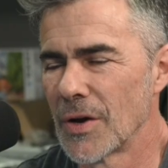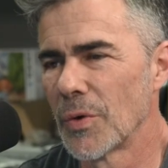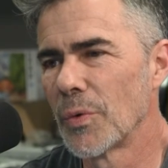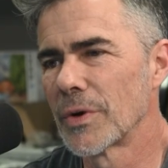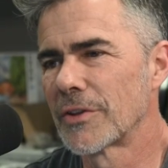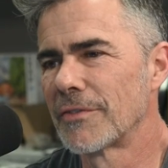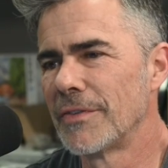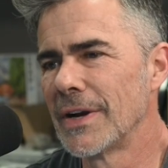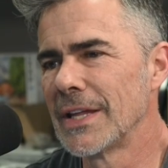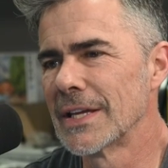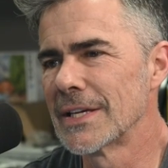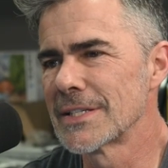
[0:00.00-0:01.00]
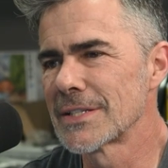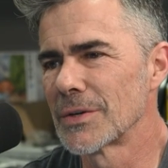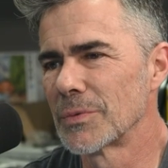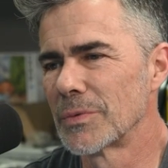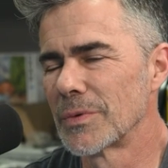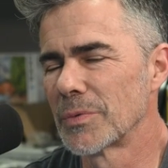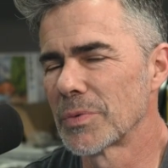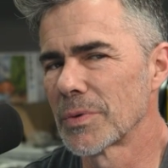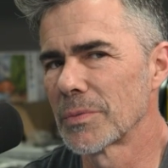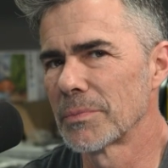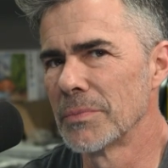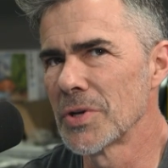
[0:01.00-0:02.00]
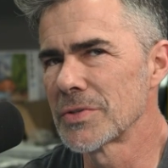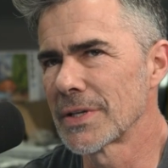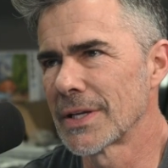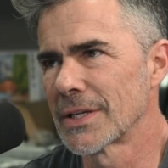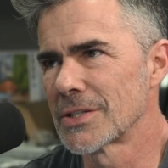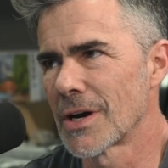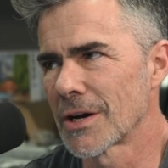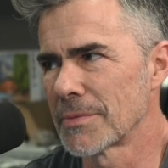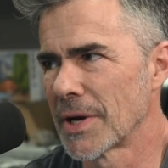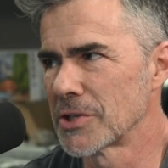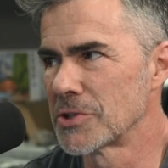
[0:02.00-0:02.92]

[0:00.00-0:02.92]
Well, what's funny is we're mostly going to talk about